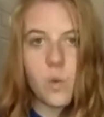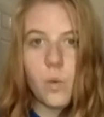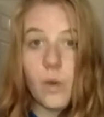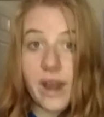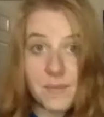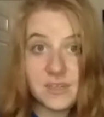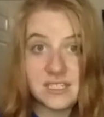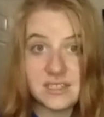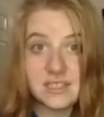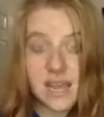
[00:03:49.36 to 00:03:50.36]
what happened
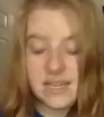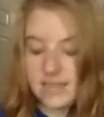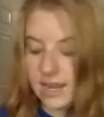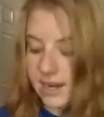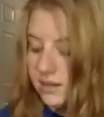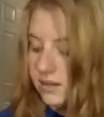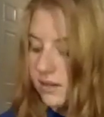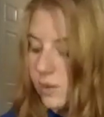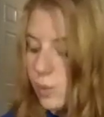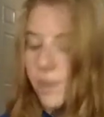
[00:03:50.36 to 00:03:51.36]
to the Titanic,
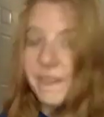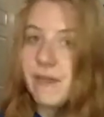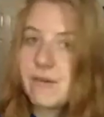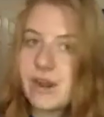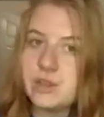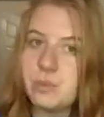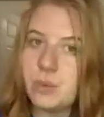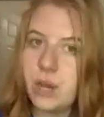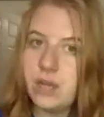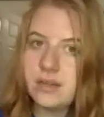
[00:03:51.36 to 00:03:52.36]
what they read in the
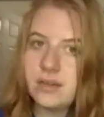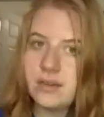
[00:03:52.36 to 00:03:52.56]
book,